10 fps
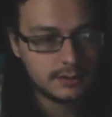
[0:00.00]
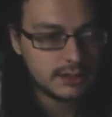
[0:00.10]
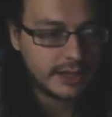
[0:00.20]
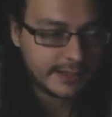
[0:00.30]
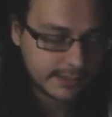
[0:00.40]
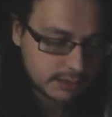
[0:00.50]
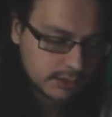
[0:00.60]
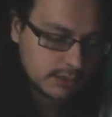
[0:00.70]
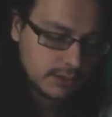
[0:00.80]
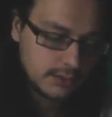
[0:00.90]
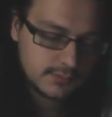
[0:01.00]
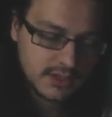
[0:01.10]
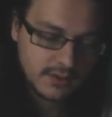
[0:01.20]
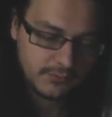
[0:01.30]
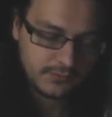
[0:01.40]
Like,
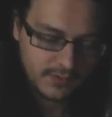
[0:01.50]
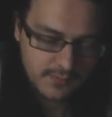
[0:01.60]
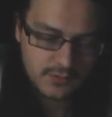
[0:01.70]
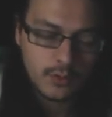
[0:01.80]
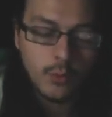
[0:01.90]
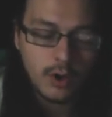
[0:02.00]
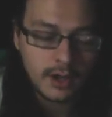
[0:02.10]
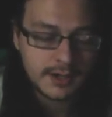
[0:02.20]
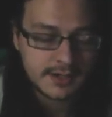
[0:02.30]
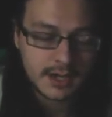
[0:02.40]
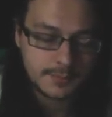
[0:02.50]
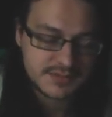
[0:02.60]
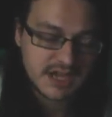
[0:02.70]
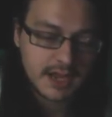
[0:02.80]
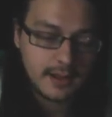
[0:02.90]
if if you wanted an
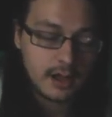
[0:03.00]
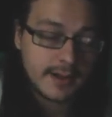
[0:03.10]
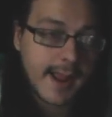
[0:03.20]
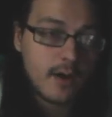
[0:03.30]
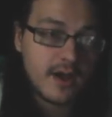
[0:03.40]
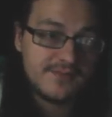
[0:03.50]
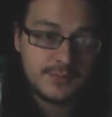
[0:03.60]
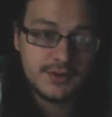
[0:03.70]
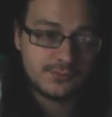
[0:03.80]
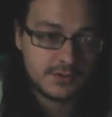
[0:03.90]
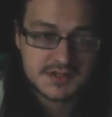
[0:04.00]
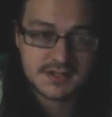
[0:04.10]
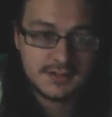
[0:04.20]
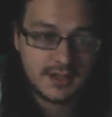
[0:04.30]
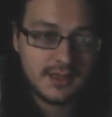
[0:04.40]
update on how I've been
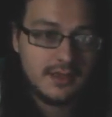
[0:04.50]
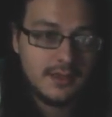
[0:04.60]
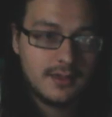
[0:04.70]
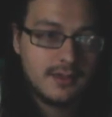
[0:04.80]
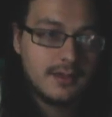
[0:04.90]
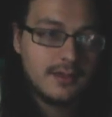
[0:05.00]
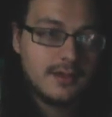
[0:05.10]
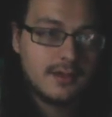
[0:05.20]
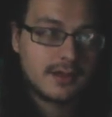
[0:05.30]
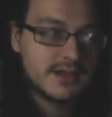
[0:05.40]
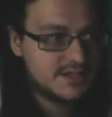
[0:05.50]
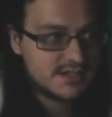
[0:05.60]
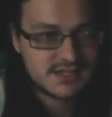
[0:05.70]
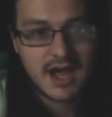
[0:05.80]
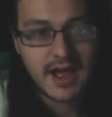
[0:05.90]
recently,
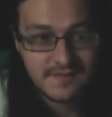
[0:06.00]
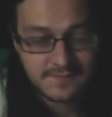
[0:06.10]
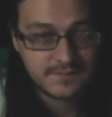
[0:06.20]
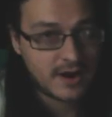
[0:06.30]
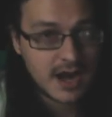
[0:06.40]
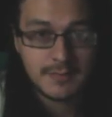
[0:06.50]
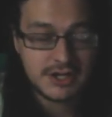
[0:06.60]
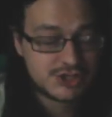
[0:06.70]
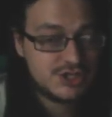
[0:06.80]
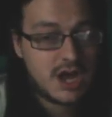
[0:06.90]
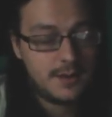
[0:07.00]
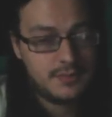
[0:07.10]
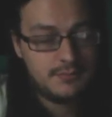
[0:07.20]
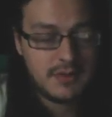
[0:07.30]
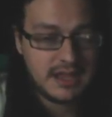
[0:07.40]
because I've very much not
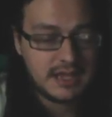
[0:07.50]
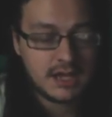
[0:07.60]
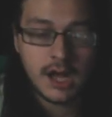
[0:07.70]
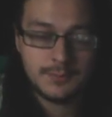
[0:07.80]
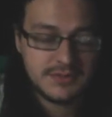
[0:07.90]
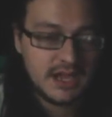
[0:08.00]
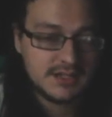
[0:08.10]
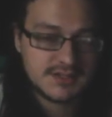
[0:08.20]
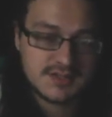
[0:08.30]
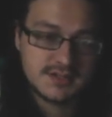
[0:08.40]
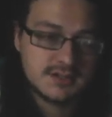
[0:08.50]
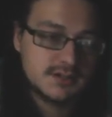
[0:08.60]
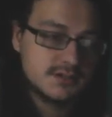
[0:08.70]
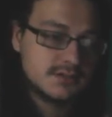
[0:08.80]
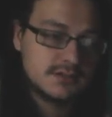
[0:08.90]
been making updates
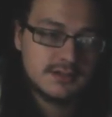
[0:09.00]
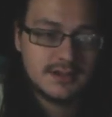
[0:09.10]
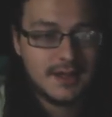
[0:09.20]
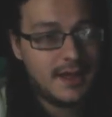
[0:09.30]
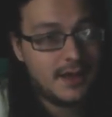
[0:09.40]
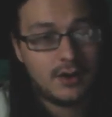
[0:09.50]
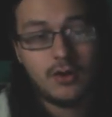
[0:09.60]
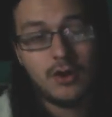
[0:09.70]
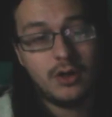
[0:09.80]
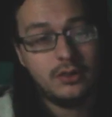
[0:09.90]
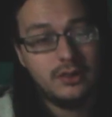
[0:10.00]
at all.